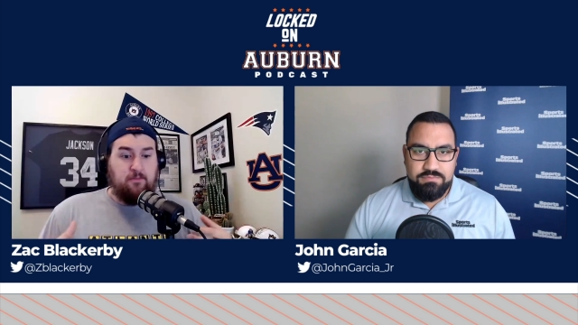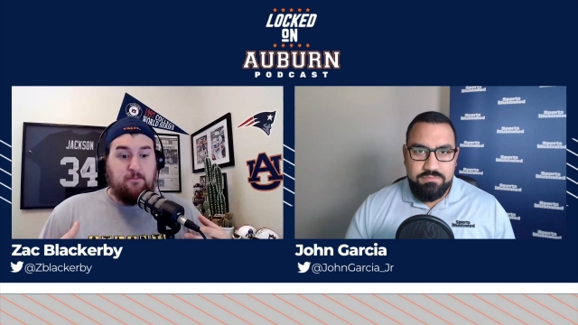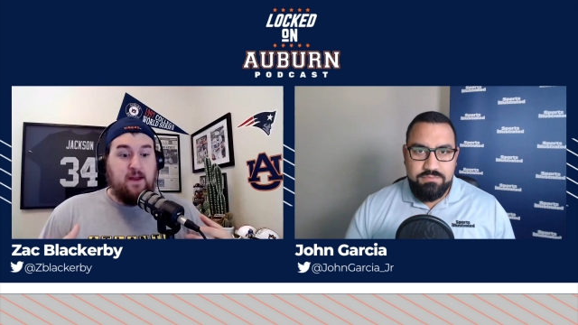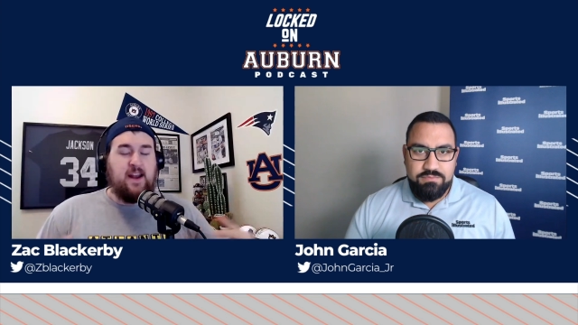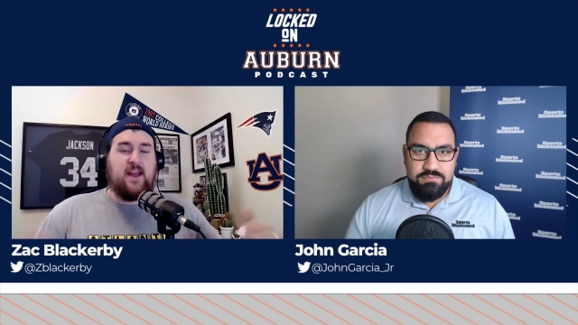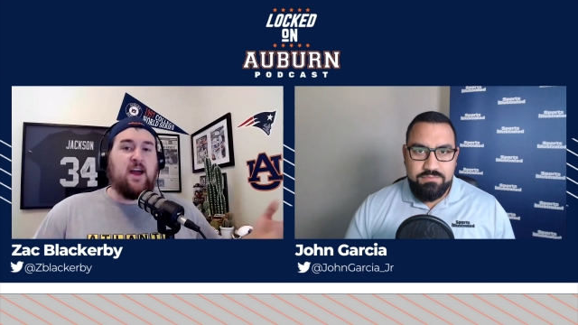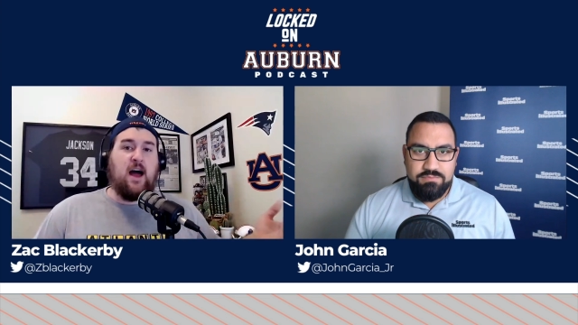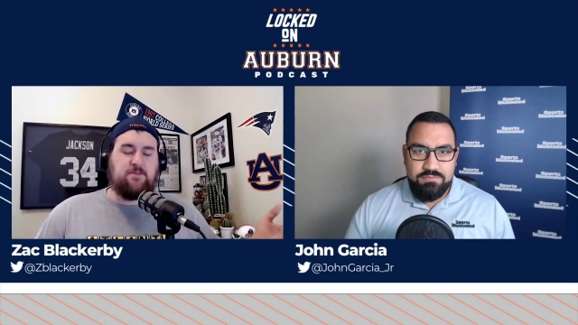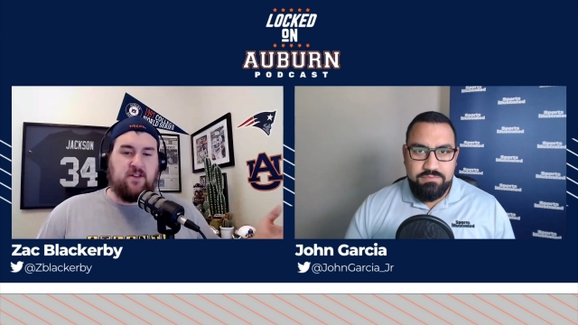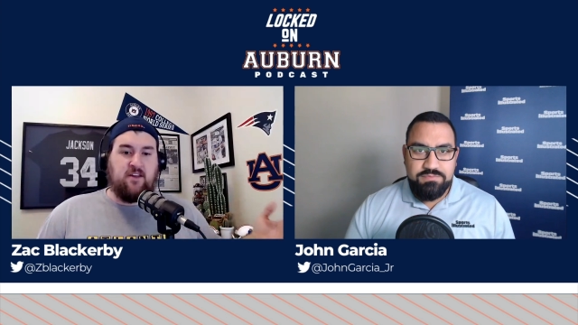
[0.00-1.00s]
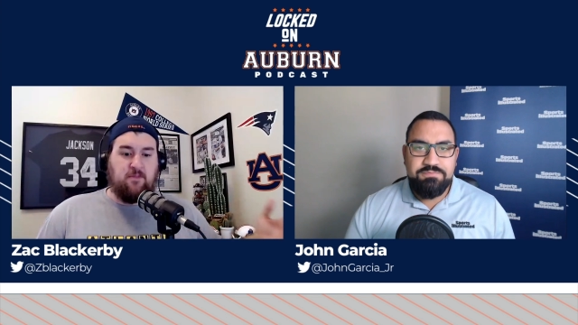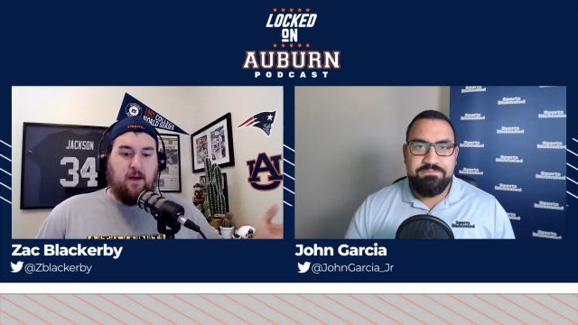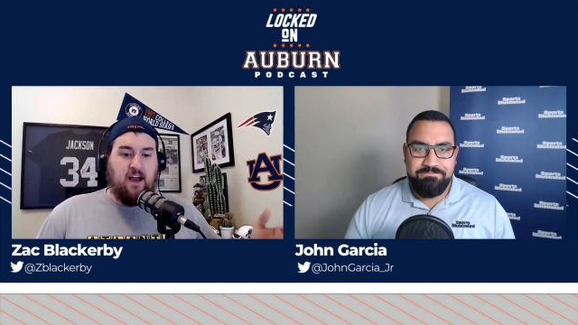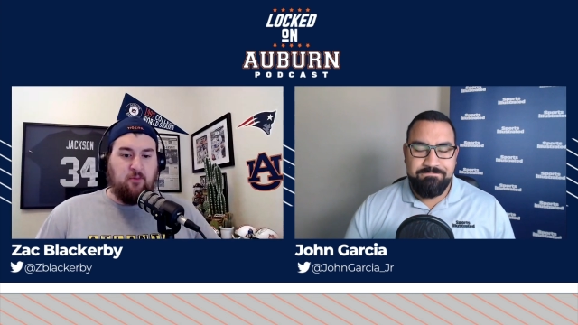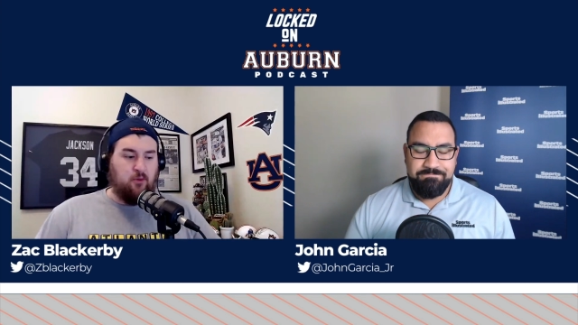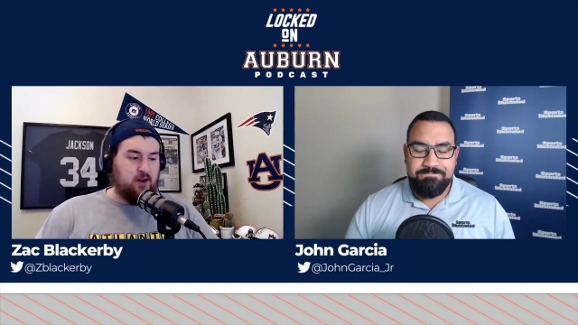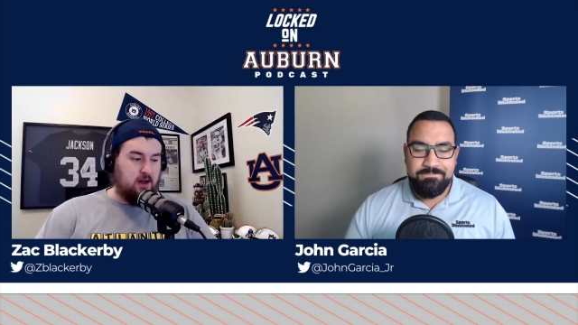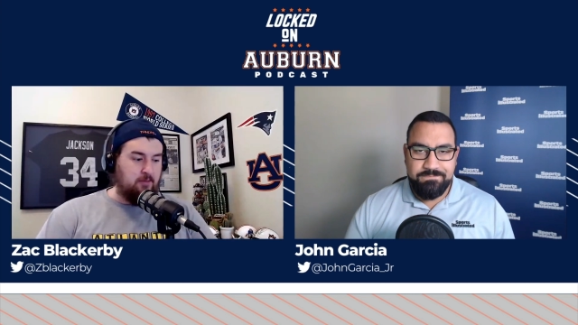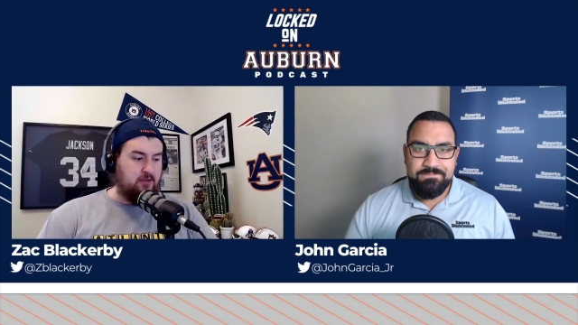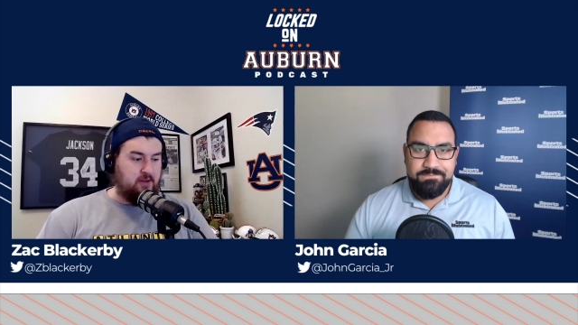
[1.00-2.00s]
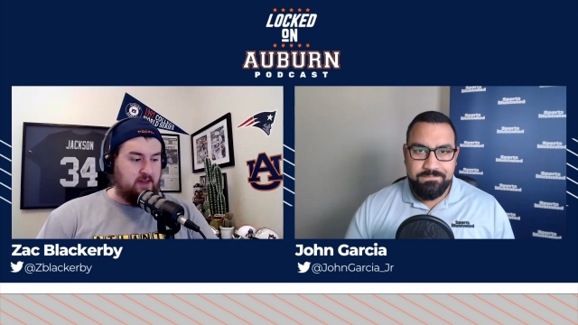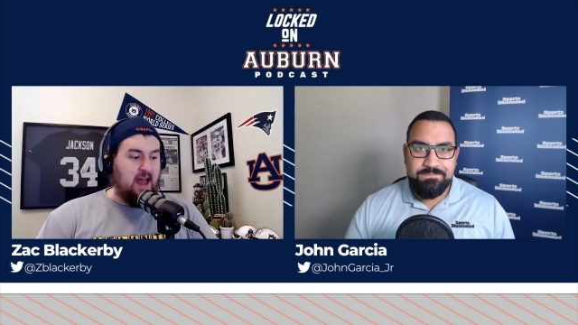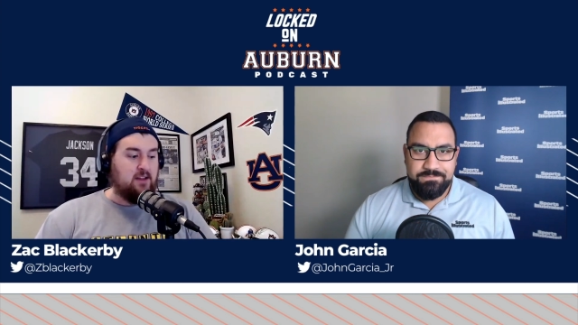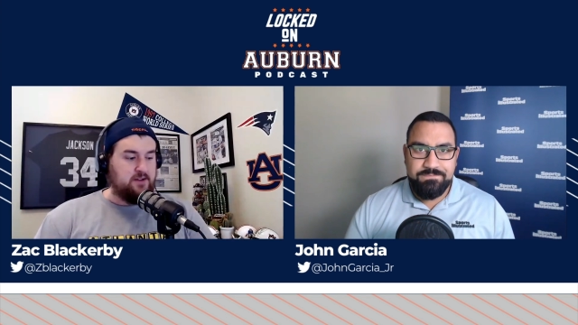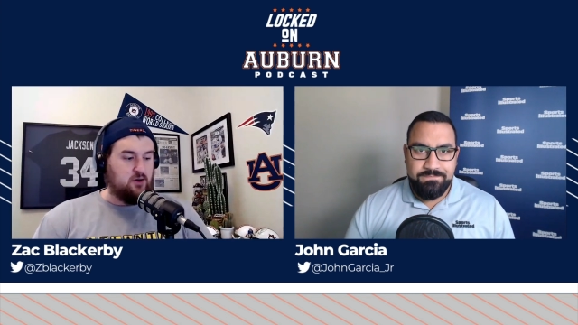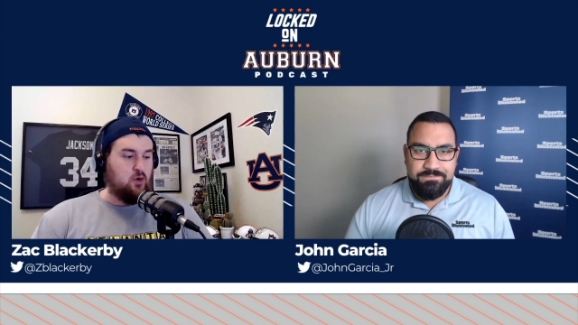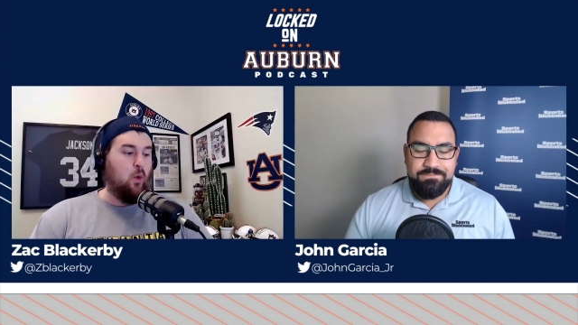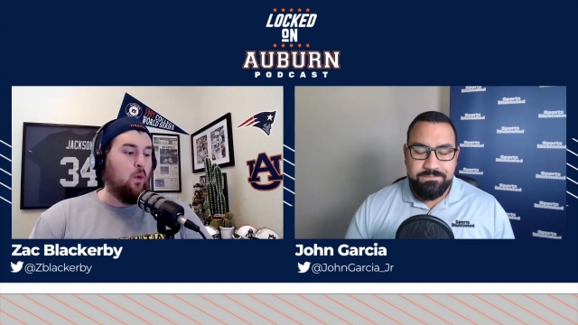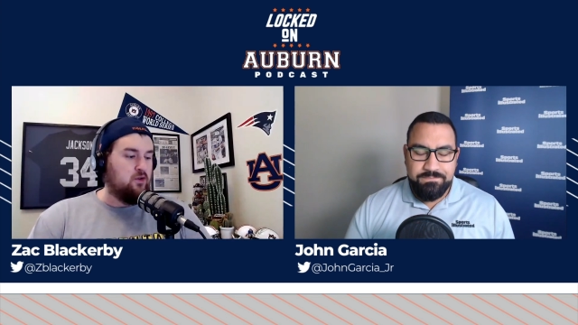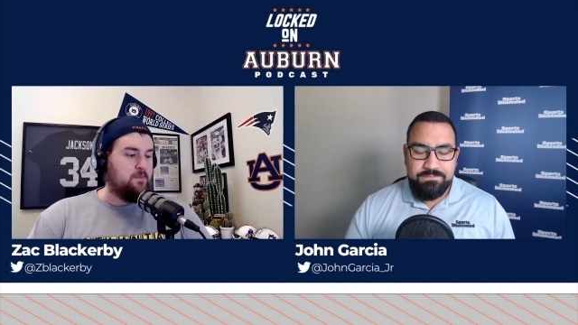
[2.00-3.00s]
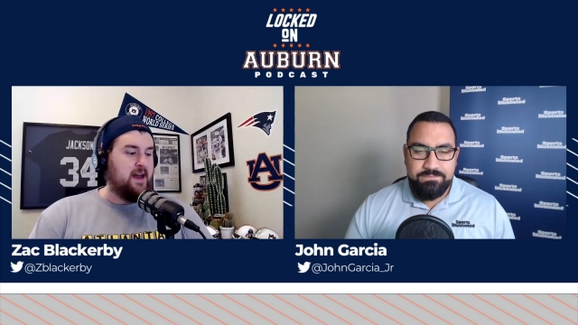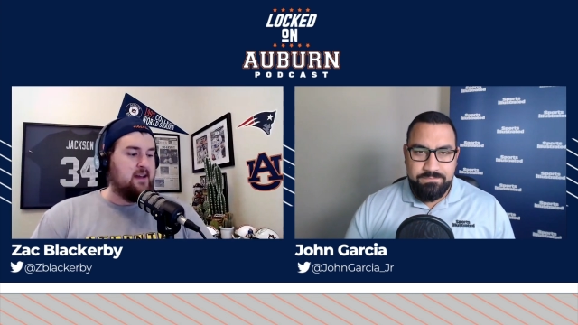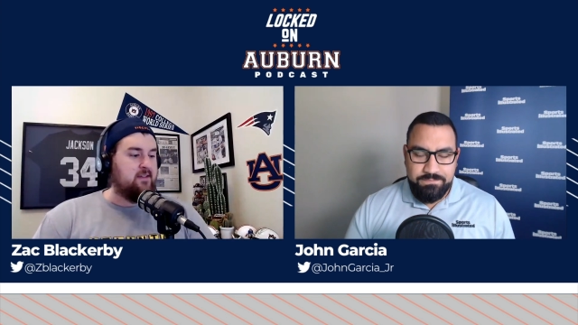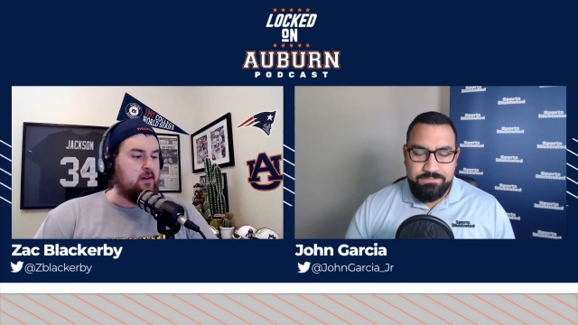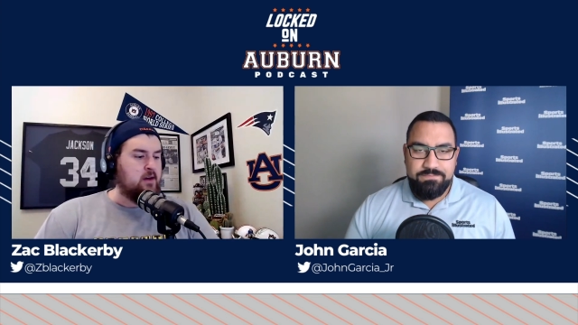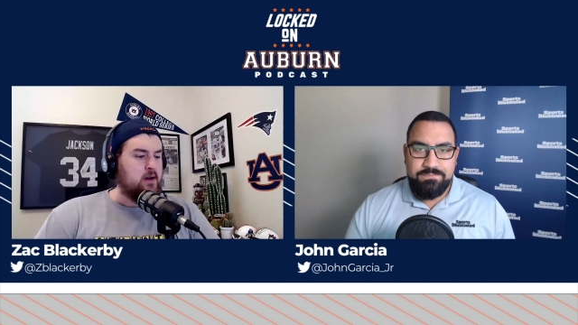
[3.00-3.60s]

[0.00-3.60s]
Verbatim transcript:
Speaker 1: many options as possible when it comes to talented quarterbacks.